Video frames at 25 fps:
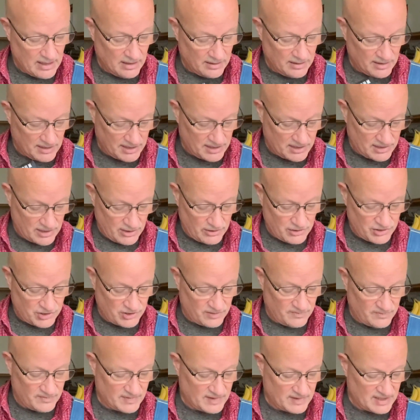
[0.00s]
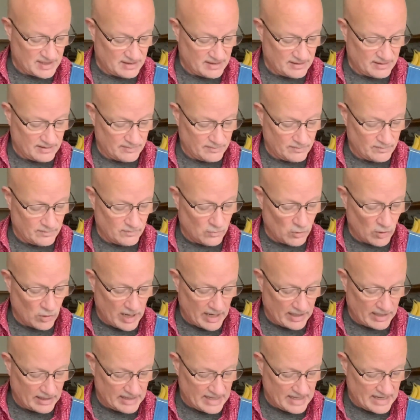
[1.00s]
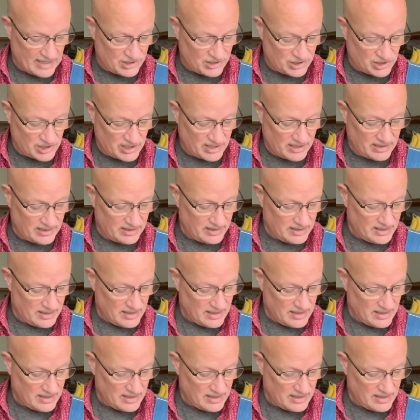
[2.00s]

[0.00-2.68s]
Nasturtiums, more echinacea,